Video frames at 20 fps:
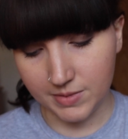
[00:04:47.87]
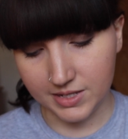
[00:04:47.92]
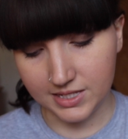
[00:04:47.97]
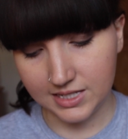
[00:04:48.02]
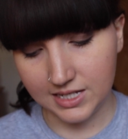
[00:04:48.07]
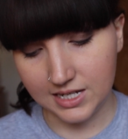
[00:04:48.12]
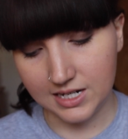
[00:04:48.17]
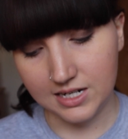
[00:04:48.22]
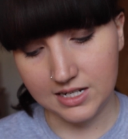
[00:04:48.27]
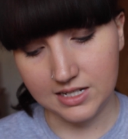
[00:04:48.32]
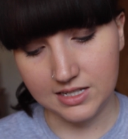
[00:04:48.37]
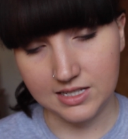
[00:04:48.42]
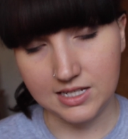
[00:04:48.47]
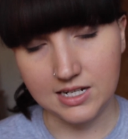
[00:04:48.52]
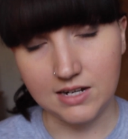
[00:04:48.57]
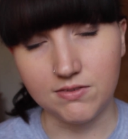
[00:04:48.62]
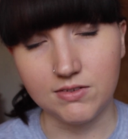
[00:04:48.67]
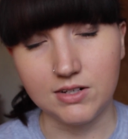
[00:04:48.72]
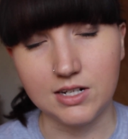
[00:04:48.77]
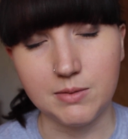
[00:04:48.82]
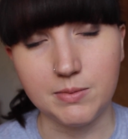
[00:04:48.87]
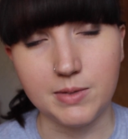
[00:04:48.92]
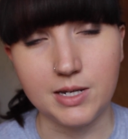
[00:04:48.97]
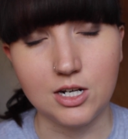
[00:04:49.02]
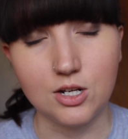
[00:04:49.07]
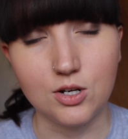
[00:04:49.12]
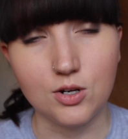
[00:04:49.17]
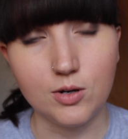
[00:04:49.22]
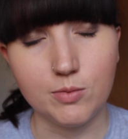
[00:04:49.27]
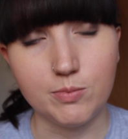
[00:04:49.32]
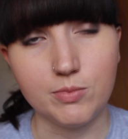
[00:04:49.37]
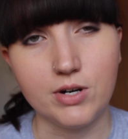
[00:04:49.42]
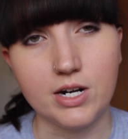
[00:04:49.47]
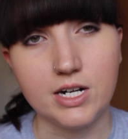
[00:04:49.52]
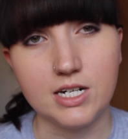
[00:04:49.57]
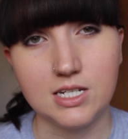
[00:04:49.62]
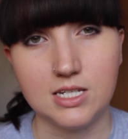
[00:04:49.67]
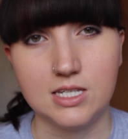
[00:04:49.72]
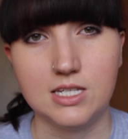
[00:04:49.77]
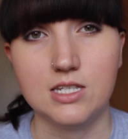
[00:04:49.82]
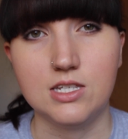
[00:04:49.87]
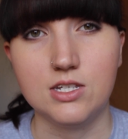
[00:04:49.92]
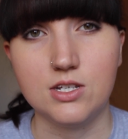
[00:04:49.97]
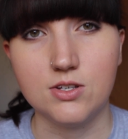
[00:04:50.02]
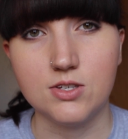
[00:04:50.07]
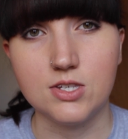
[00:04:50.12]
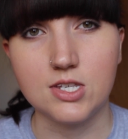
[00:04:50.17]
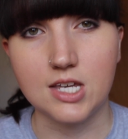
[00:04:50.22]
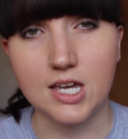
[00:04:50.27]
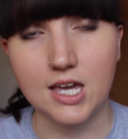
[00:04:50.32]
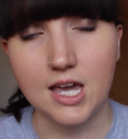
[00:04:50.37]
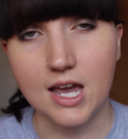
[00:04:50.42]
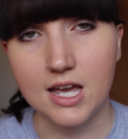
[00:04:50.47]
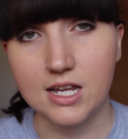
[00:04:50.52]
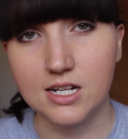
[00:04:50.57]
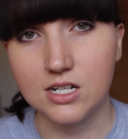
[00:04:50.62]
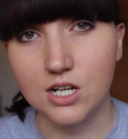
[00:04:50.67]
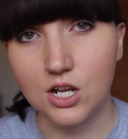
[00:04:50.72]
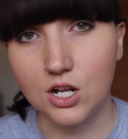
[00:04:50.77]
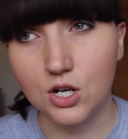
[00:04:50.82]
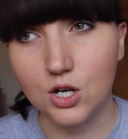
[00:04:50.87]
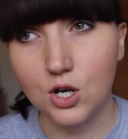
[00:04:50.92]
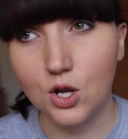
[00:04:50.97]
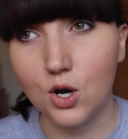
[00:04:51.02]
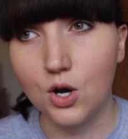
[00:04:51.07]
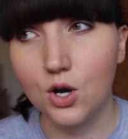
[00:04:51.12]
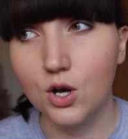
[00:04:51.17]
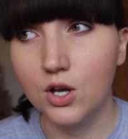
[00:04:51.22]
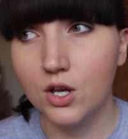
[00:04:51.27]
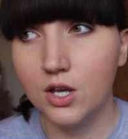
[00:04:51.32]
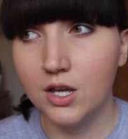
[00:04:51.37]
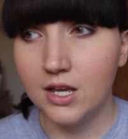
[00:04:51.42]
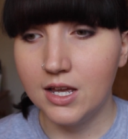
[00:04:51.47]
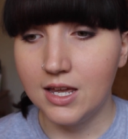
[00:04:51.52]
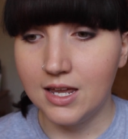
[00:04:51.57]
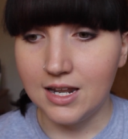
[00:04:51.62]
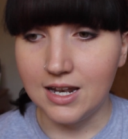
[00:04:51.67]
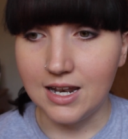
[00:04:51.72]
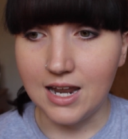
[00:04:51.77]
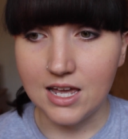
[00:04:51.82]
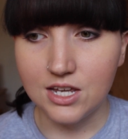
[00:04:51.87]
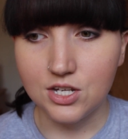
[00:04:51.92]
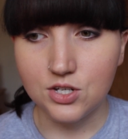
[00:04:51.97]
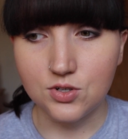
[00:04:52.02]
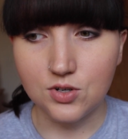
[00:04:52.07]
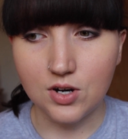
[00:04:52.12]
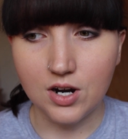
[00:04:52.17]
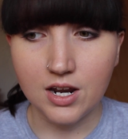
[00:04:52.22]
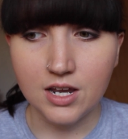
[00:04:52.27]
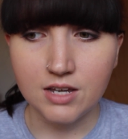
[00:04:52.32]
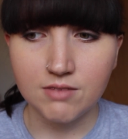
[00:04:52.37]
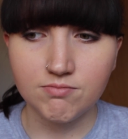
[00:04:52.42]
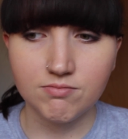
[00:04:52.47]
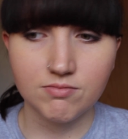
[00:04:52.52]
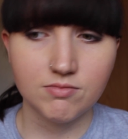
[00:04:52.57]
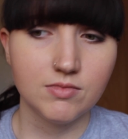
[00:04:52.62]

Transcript: My skin has definitely been a lot brighter since using it, and a lot less dry.